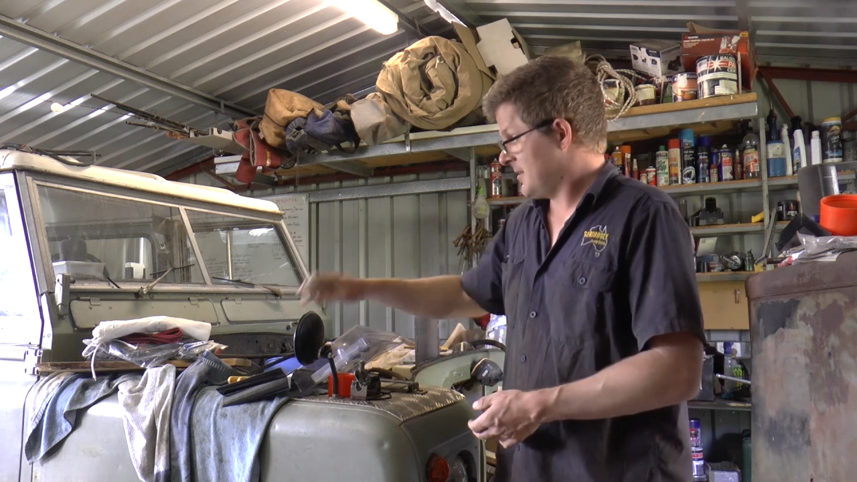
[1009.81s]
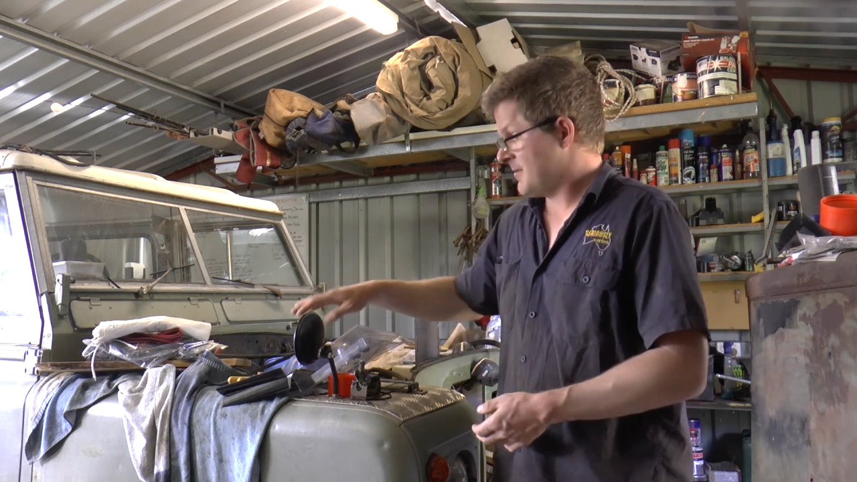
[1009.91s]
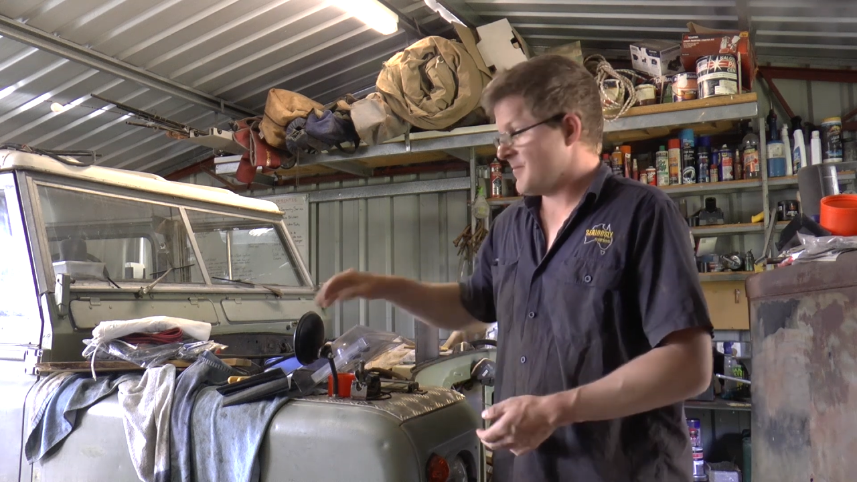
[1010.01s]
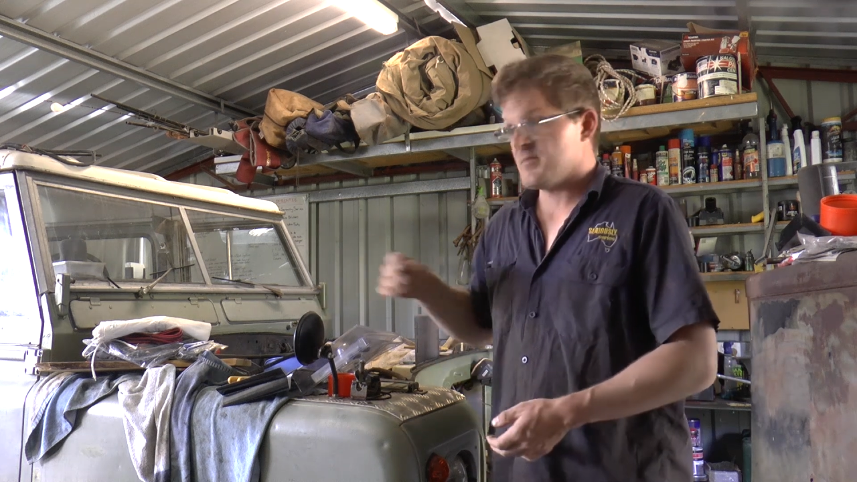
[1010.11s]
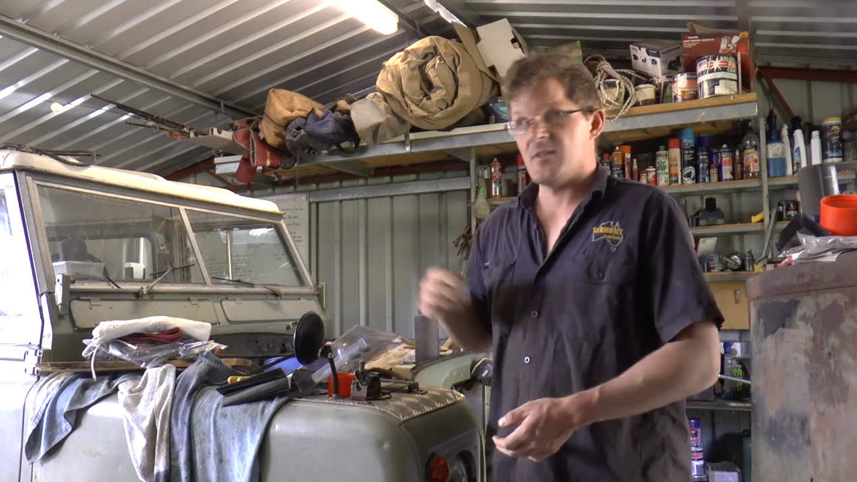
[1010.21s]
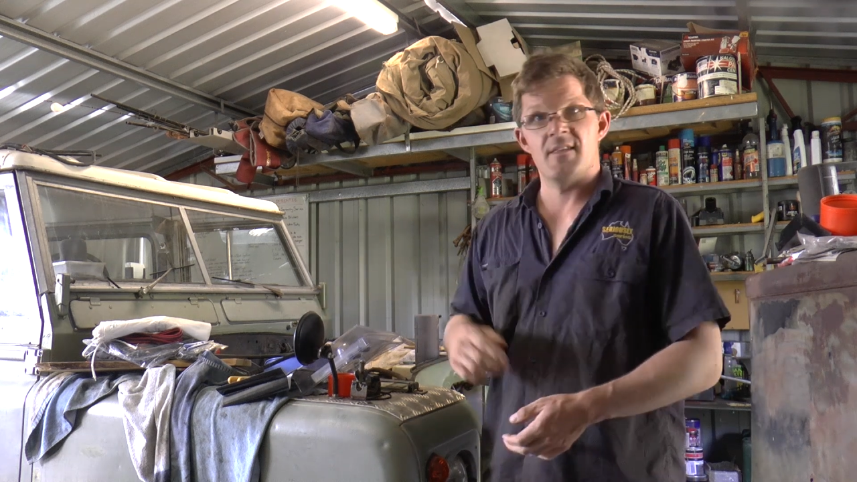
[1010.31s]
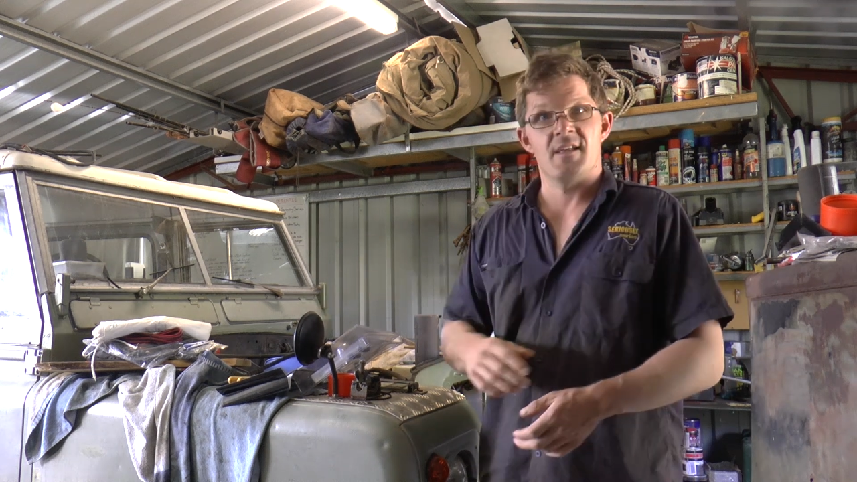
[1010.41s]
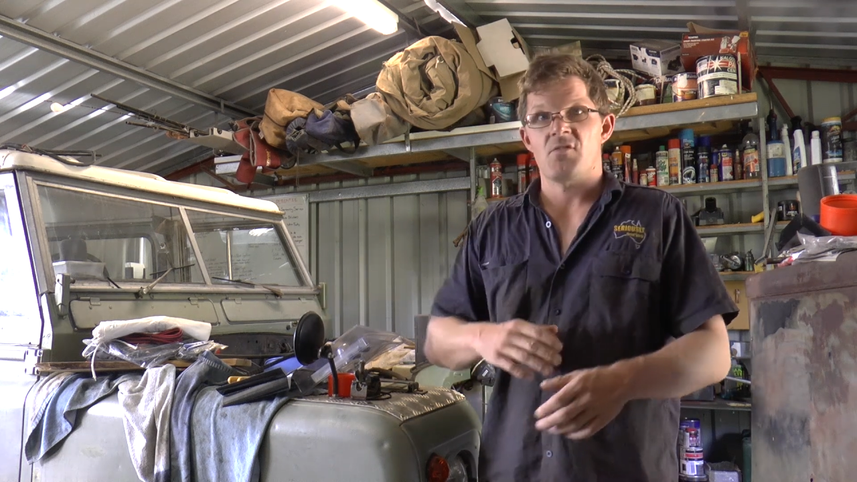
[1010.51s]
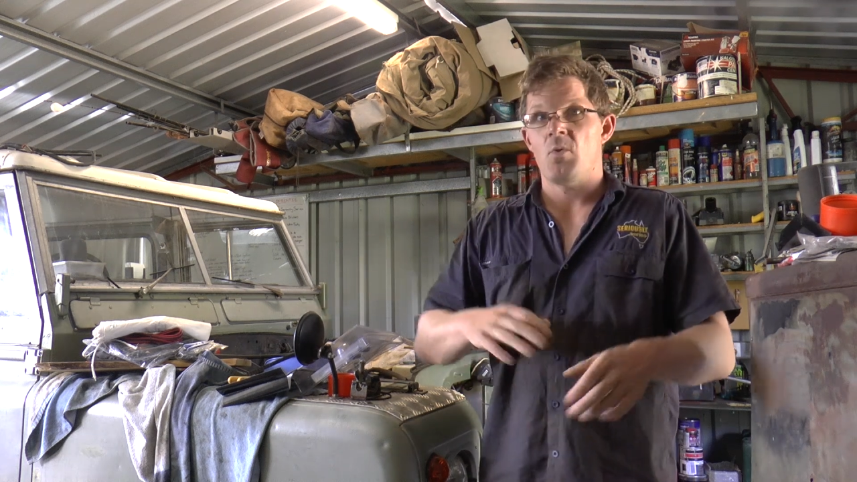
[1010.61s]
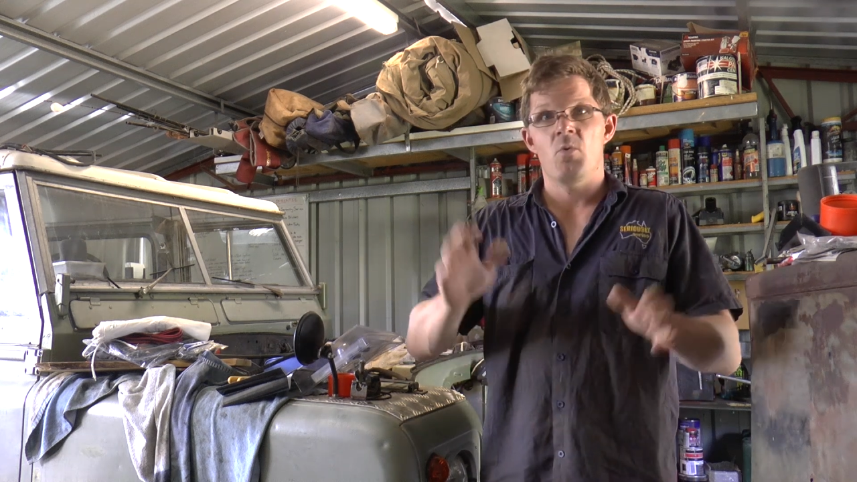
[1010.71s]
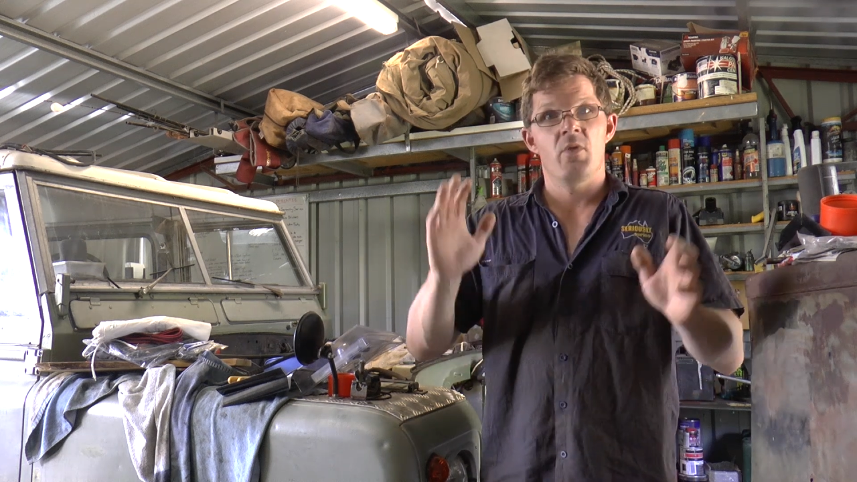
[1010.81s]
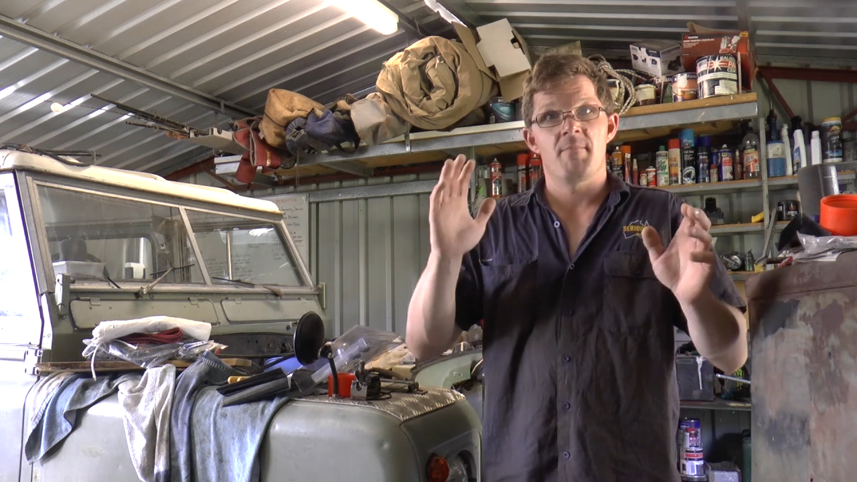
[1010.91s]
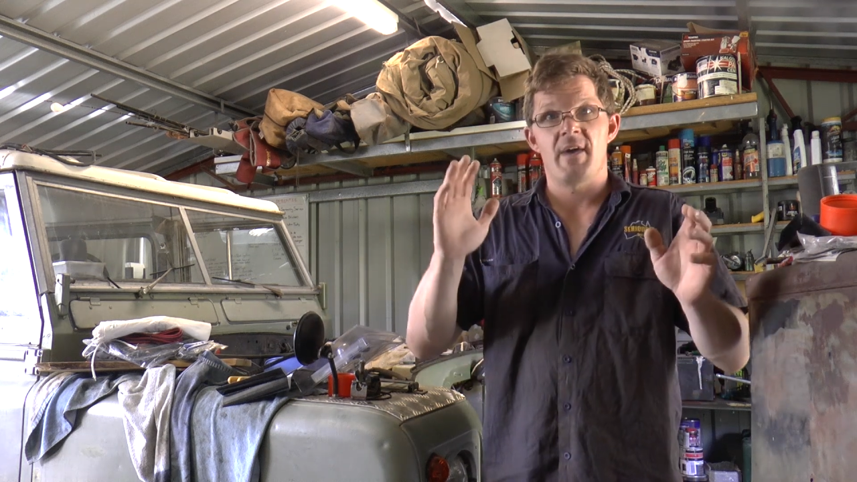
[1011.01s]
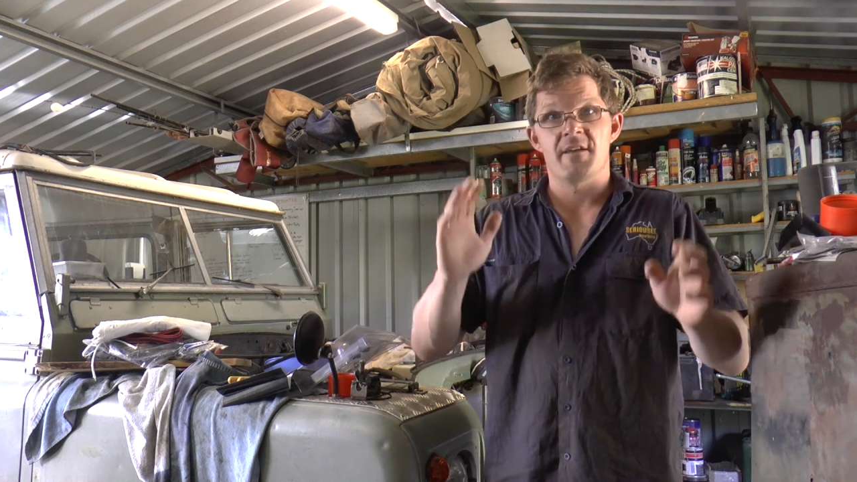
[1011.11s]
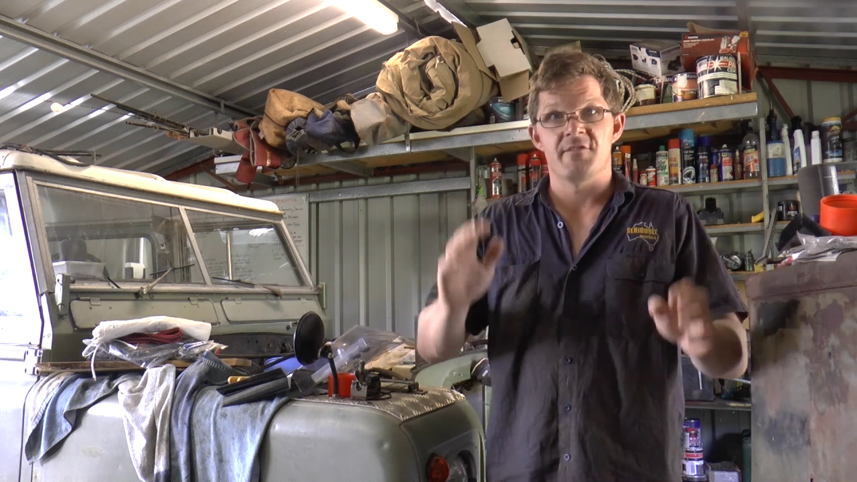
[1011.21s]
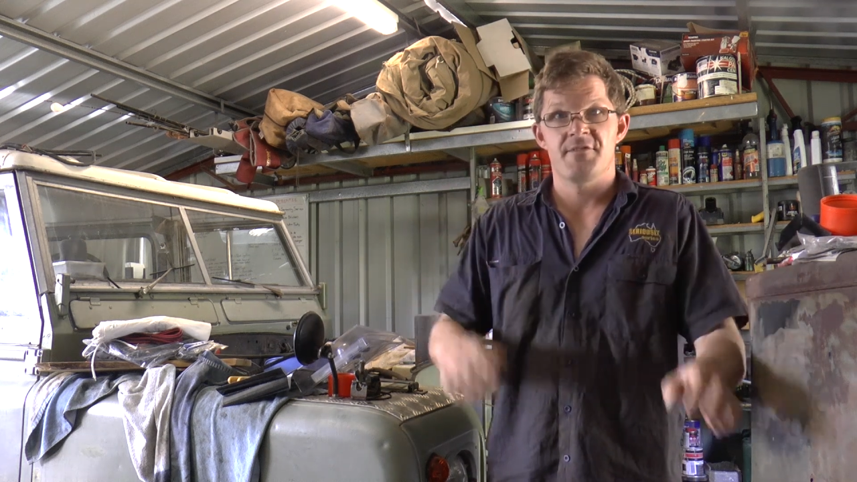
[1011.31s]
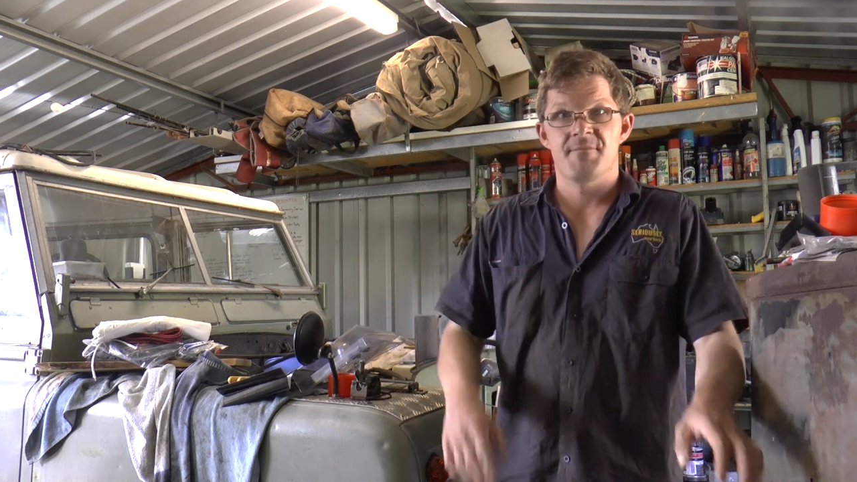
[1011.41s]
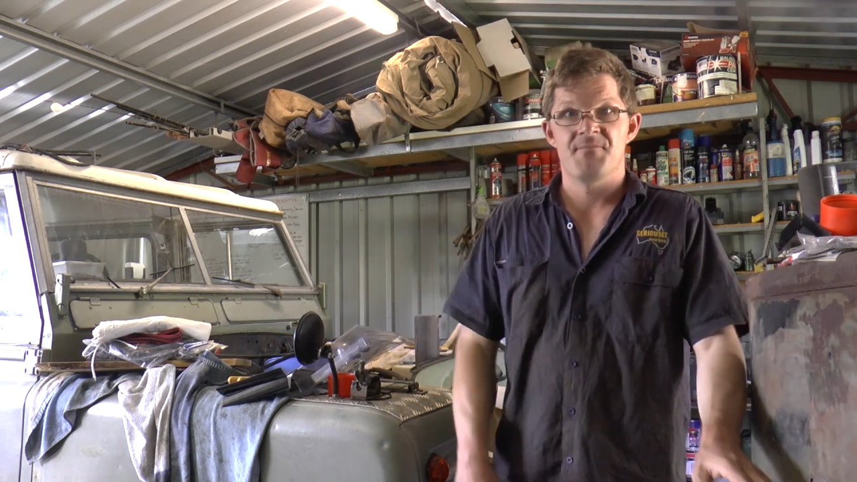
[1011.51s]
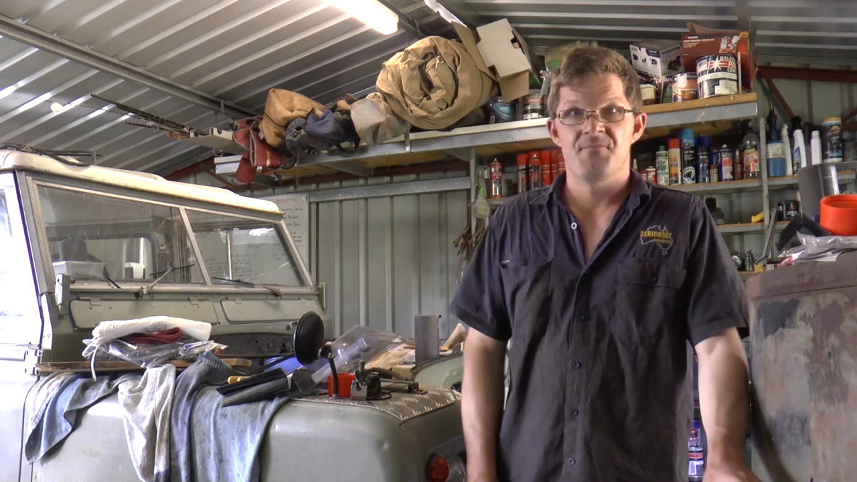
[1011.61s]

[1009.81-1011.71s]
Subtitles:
then that's all that matters.